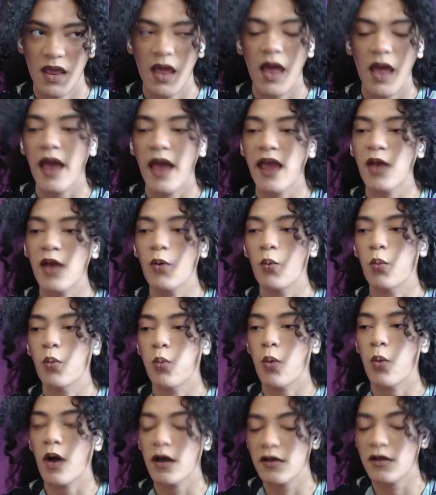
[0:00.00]
It
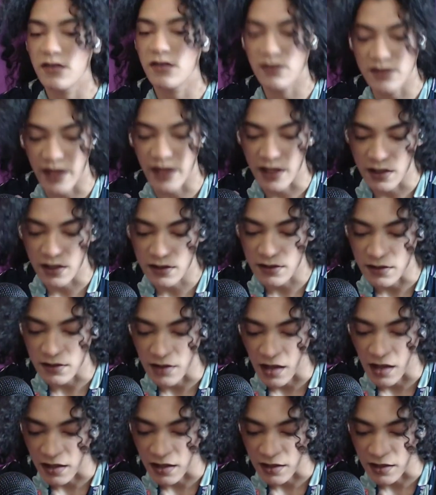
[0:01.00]
was
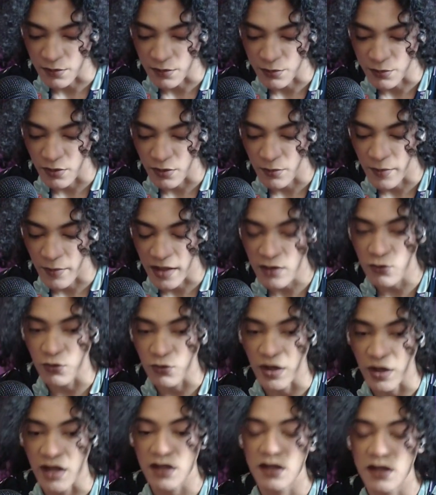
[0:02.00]
Dandelion, but my
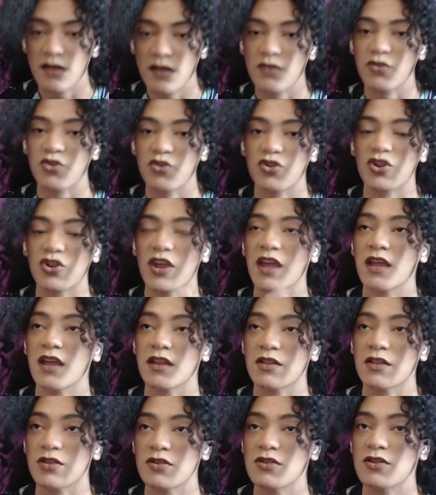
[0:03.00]
ranking has
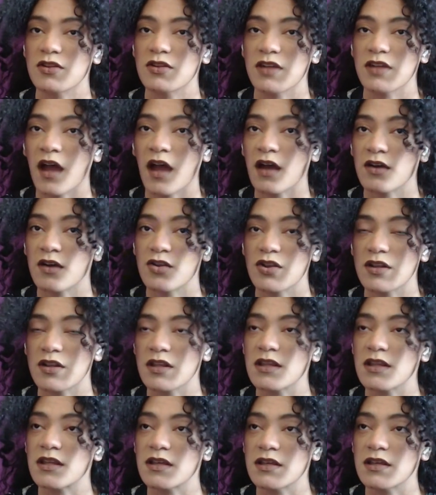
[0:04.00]
changed,
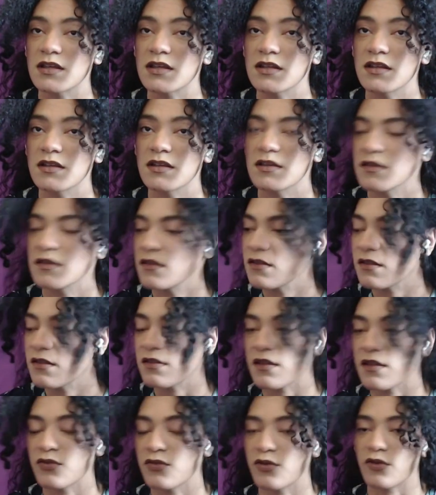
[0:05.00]
actually, since
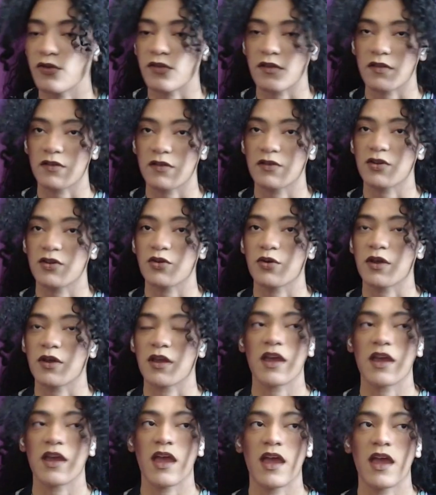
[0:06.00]
I first listened to
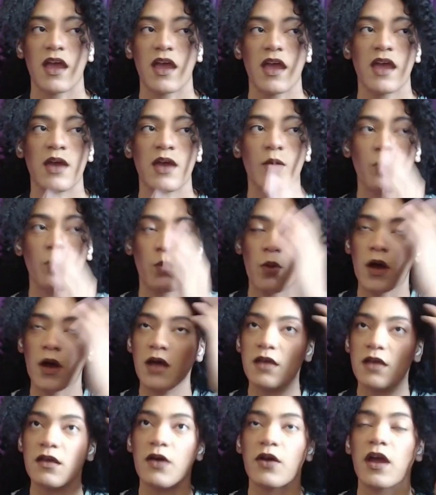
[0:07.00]
it. It
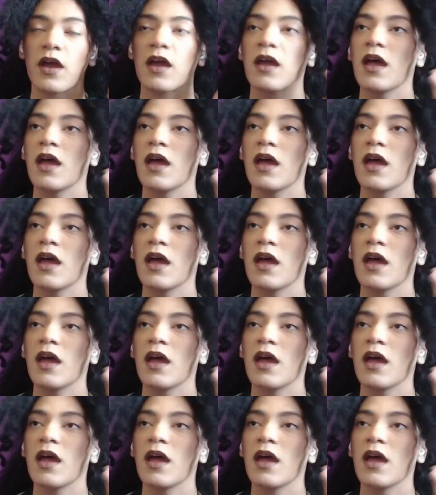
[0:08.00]
was... Okay,